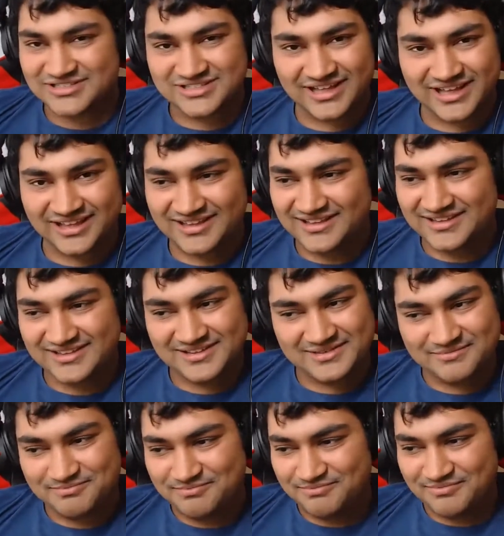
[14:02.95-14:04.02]
Just like
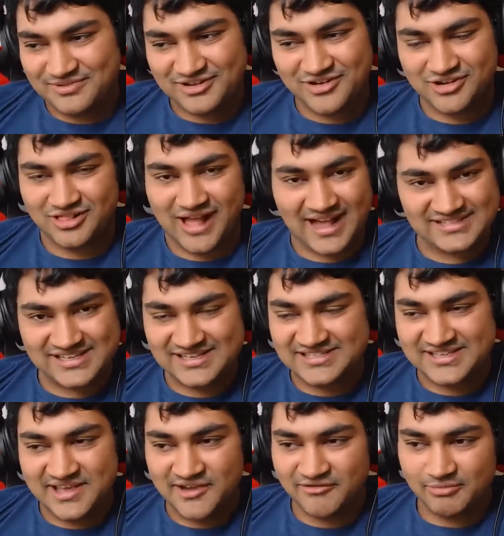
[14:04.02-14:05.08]
classic
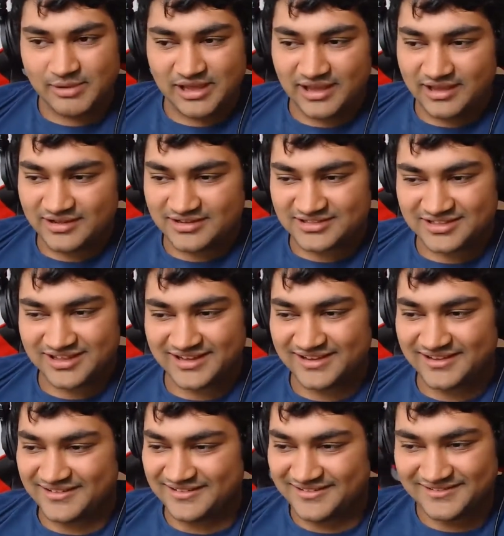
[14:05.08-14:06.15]
CFB, just
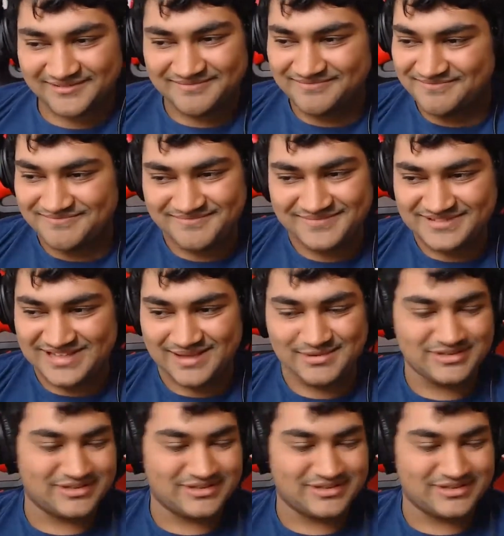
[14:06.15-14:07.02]
like same.